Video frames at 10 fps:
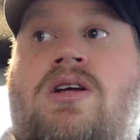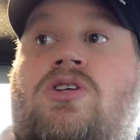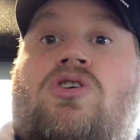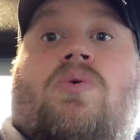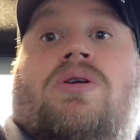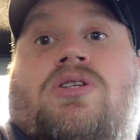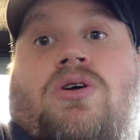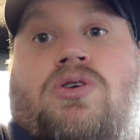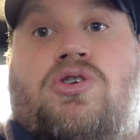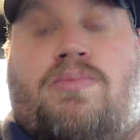So I wanted to
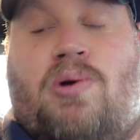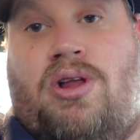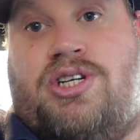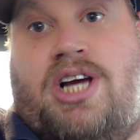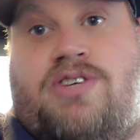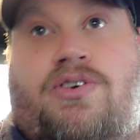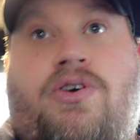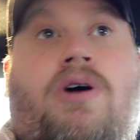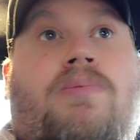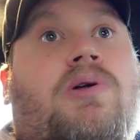also apologise for
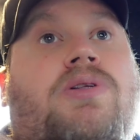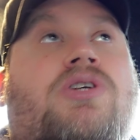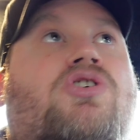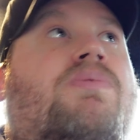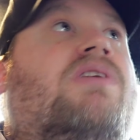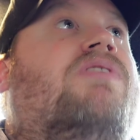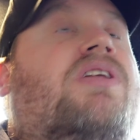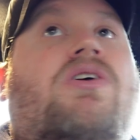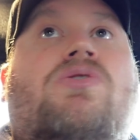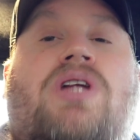not uploading so many
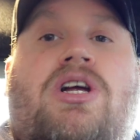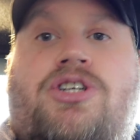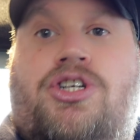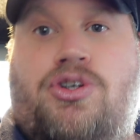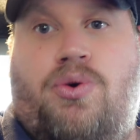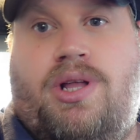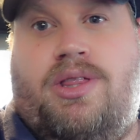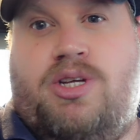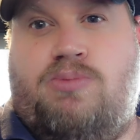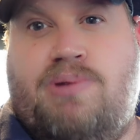videos and actually showing
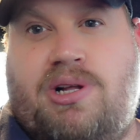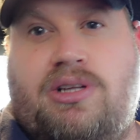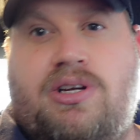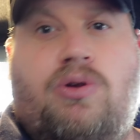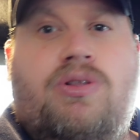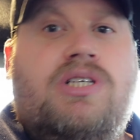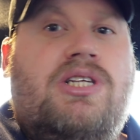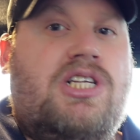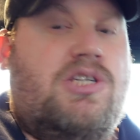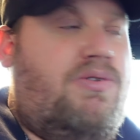this build and all these
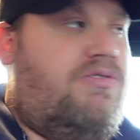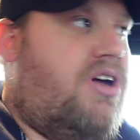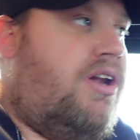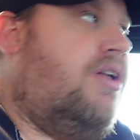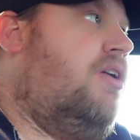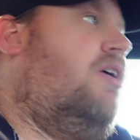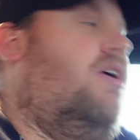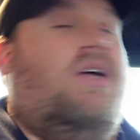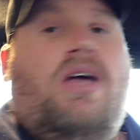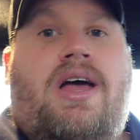things that we've done.
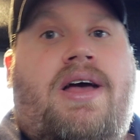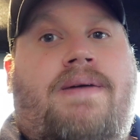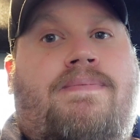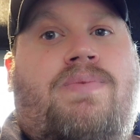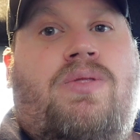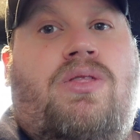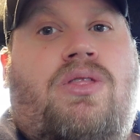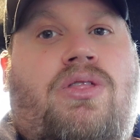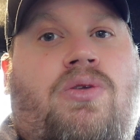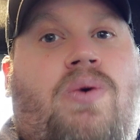The
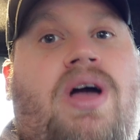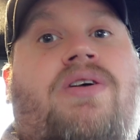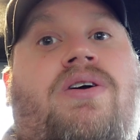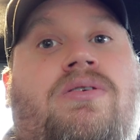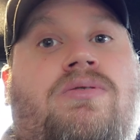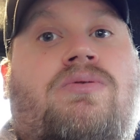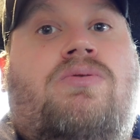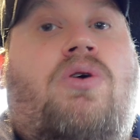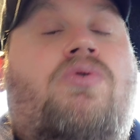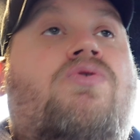weather
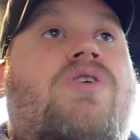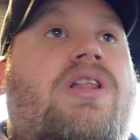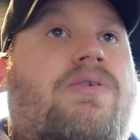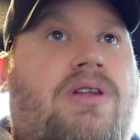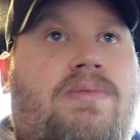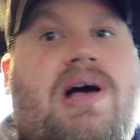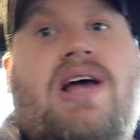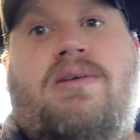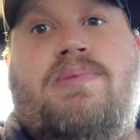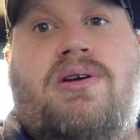got really, really bad
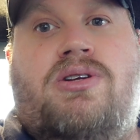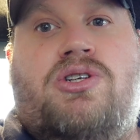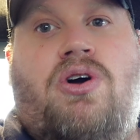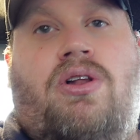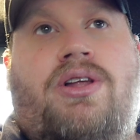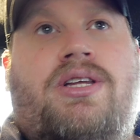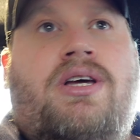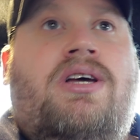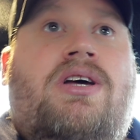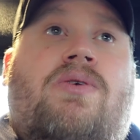up here in Scotland.
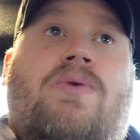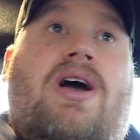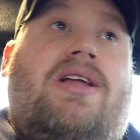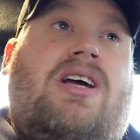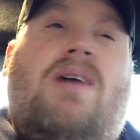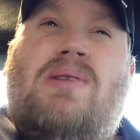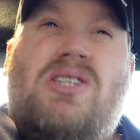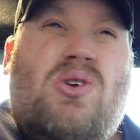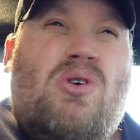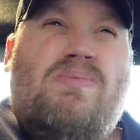We had a couple of
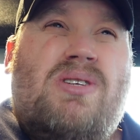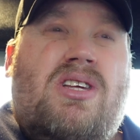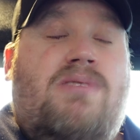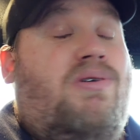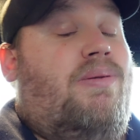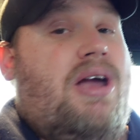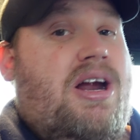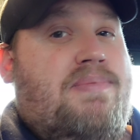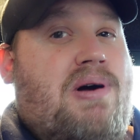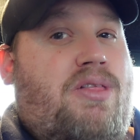storms, you probably
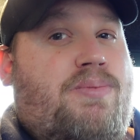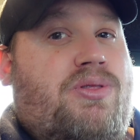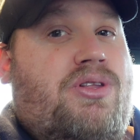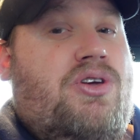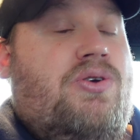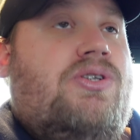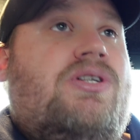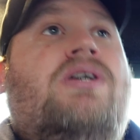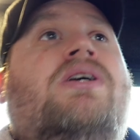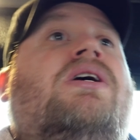heard about them on the news.
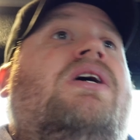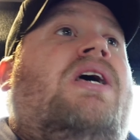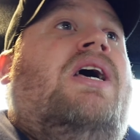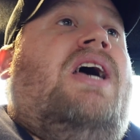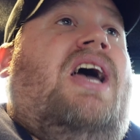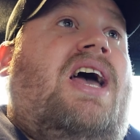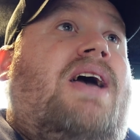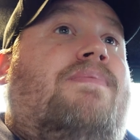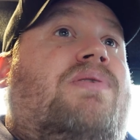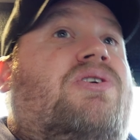
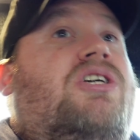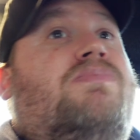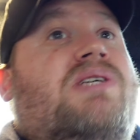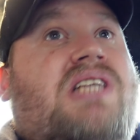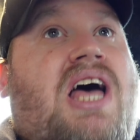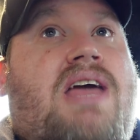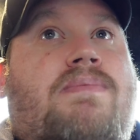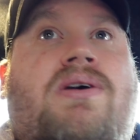Christmas time,